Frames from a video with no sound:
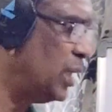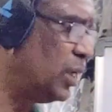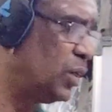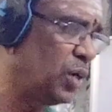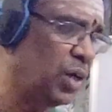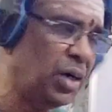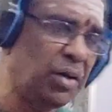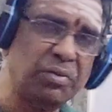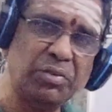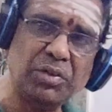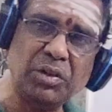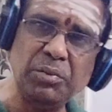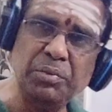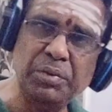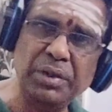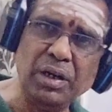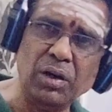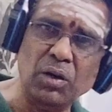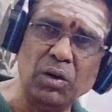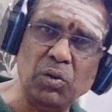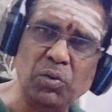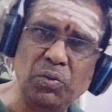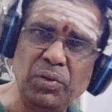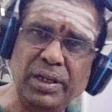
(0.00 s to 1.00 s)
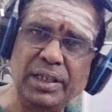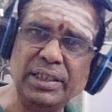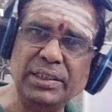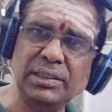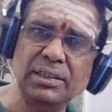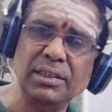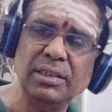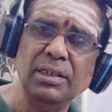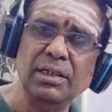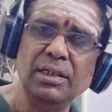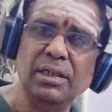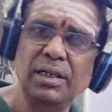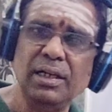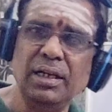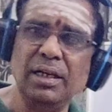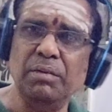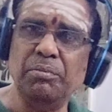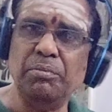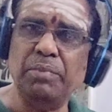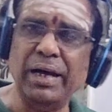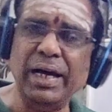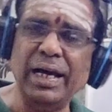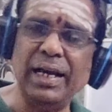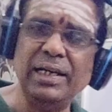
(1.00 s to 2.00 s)
that you have to be always
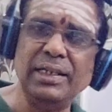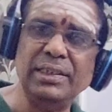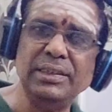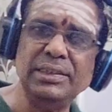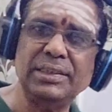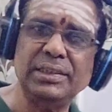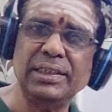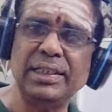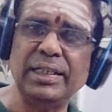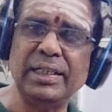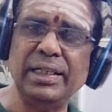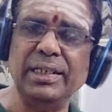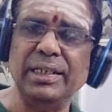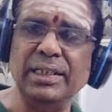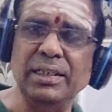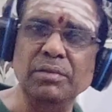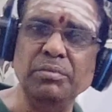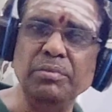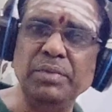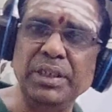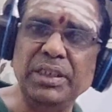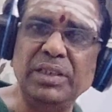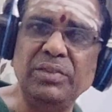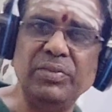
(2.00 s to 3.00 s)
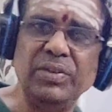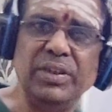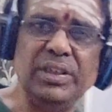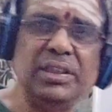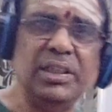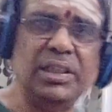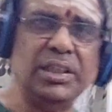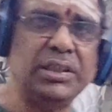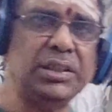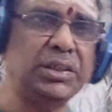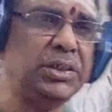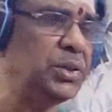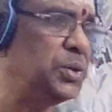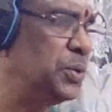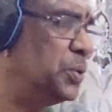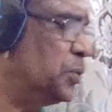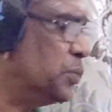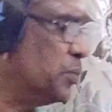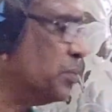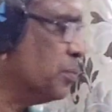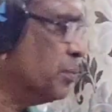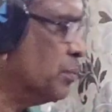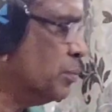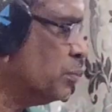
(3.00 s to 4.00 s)
balancing and in between the
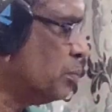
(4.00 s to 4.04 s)
two.